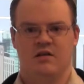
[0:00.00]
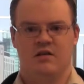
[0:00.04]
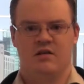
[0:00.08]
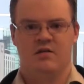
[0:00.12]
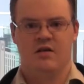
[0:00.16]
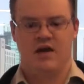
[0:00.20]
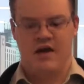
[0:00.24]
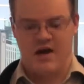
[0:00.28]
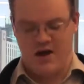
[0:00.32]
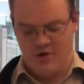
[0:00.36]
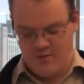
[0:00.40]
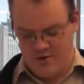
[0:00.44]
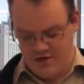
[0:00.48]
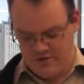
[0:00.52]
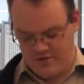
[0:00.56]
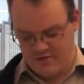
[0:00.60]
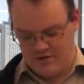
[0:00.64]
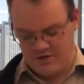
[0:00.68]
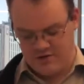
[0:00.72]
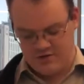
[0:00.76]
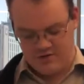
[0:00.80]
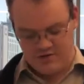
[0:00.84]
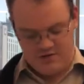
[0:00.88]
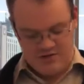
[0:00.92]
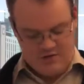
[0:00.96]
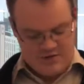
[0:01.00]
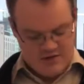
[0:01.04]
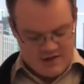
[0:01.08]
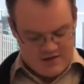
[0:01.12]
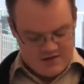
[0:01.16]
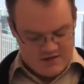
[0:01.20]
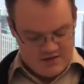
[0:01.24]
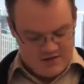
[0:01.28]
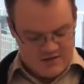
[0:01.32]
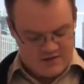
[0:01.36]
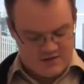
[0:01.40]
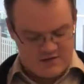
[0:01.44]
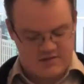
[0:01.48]
However, they
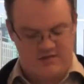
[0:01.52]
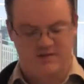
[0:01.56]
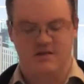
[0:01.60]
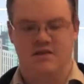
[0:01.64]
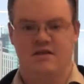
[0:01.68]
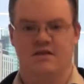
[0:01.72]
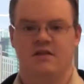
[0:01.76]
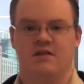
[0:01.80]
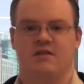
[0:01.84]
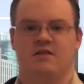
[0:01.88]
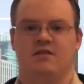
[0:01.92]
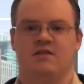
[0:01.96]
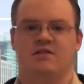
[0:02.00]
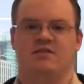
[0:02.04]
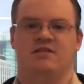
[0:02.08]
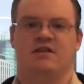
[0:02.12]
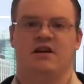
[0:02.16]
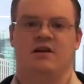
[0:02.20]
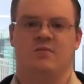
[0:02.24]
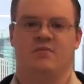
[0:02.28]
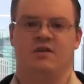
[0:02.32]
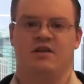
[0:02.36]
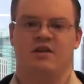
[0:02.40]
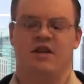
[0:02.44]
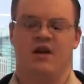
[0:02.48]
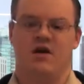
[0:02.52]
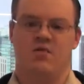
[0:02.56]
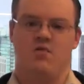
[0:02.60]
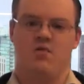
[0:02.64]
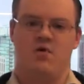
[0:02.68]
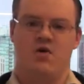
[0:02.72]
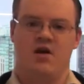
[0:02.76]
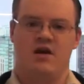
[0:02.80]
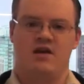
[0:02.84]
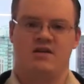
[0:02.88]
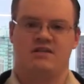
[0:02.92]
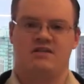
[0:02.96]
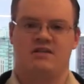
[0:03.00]
didn't see this coming. Now,
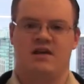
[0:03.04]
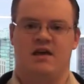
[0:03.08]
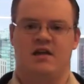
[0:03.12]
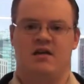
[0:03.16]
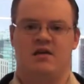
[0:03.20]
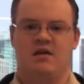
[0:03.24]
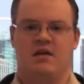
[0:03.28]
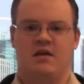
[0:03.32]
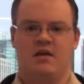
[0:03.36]
why is that?